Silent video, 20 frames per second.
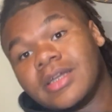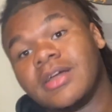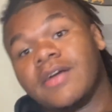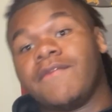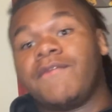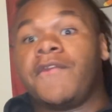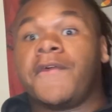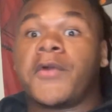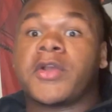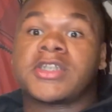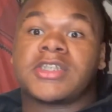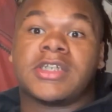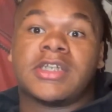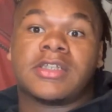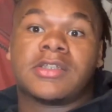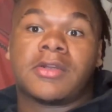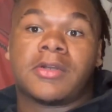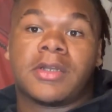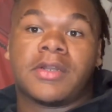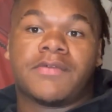a fortunate
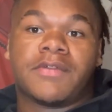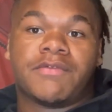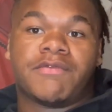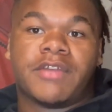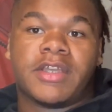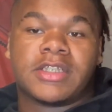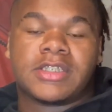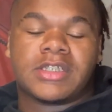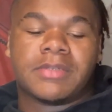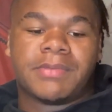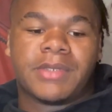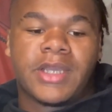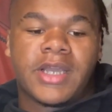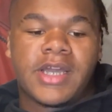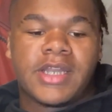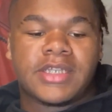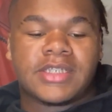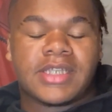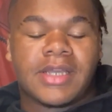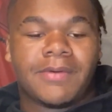turn of events, to be
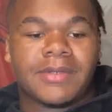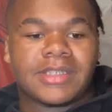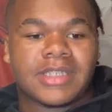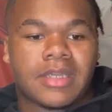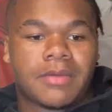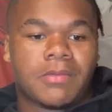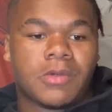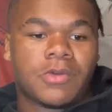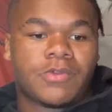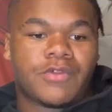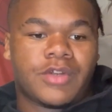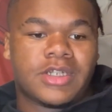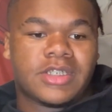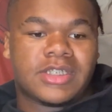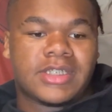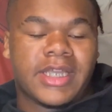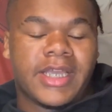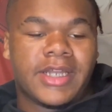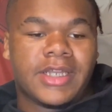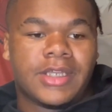honest. I wasn't able to run the
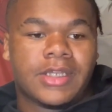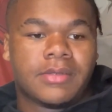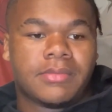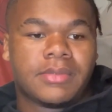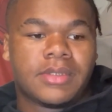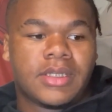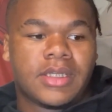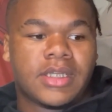stadium.